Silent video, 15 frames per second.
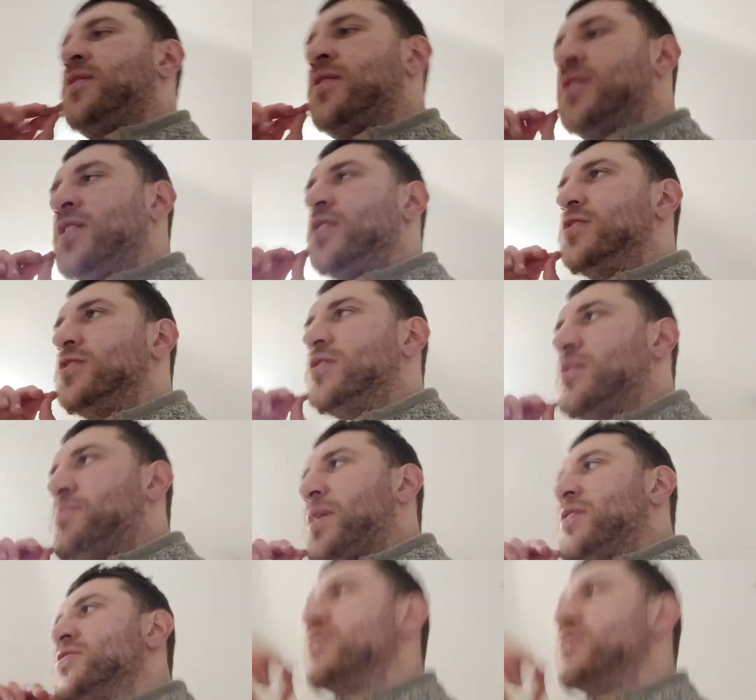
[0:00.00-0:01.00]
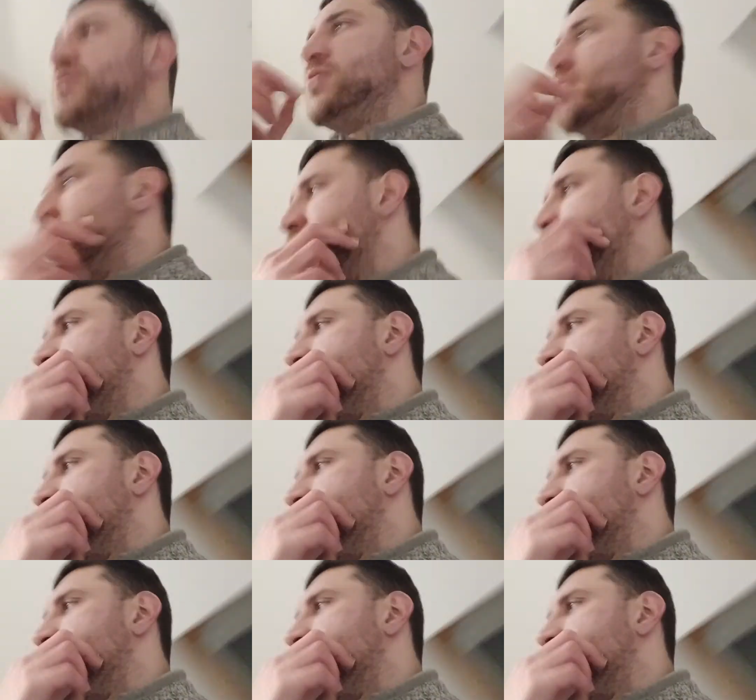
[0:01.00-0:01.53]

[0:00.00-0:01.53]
so it depends on your